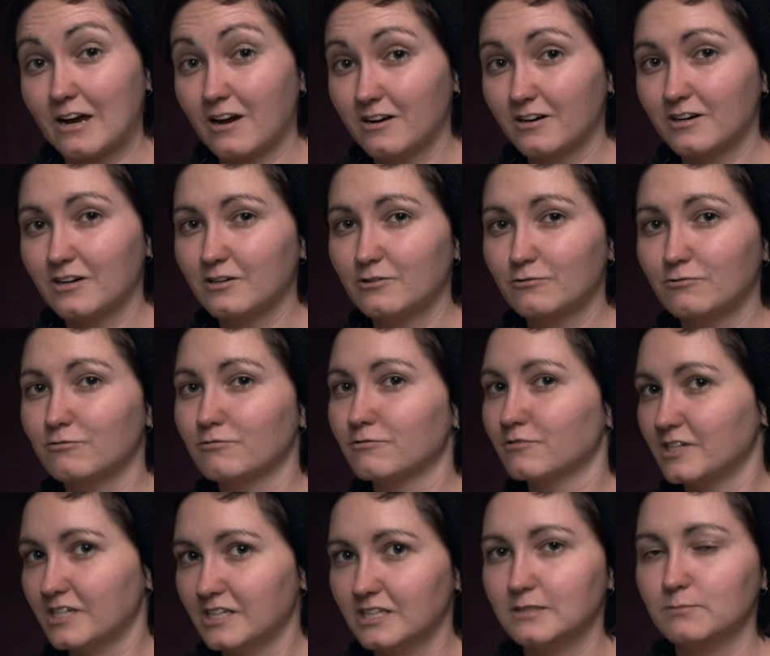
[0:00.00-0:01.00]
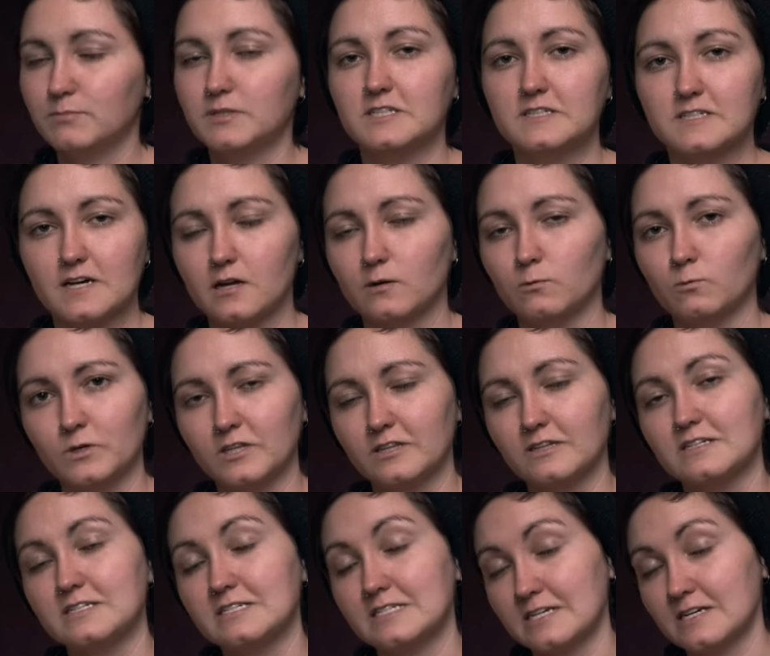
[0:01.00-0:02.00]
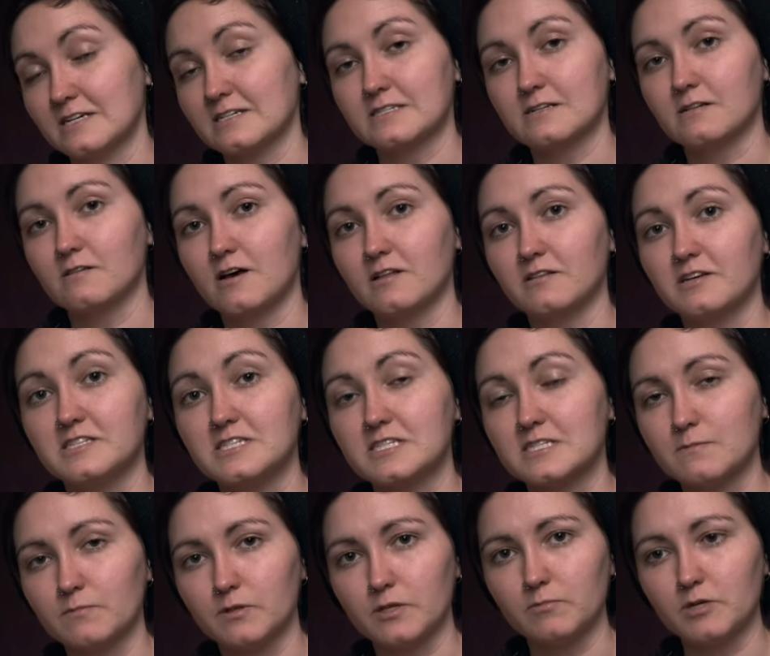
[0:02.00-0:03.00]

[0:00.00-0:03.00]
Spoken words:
can't really be done with a DSLR lens simply